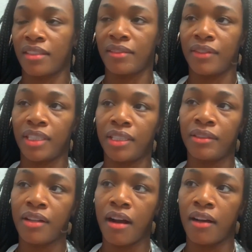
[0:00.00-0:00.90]
what do you
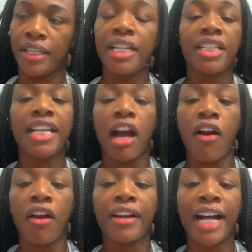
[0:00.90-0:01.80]
call it? She got
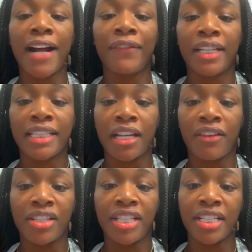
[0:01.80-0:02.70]
all her confidence now
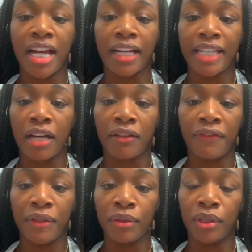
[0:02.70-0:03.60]
because she knocked out a
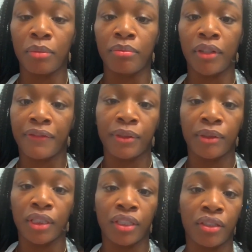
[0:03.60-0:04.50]
few
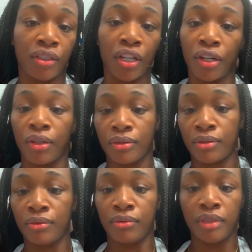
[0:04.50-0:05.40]
little girls
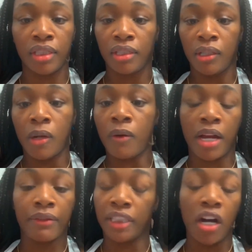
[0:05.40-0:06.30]
who
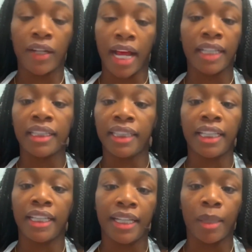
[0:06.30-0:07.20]
ain't really all that good
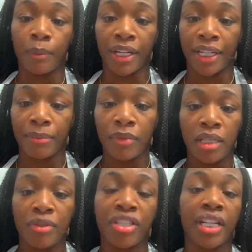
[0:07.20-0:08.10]
any damn way.
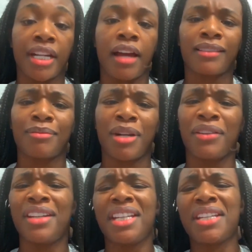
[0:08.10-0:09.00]
But she done knocked them
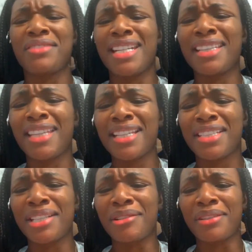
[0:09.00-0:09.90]
out. If she thinks
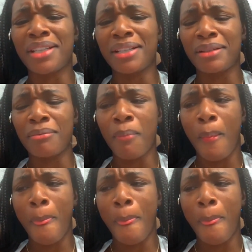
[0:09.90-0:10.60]
she gonna come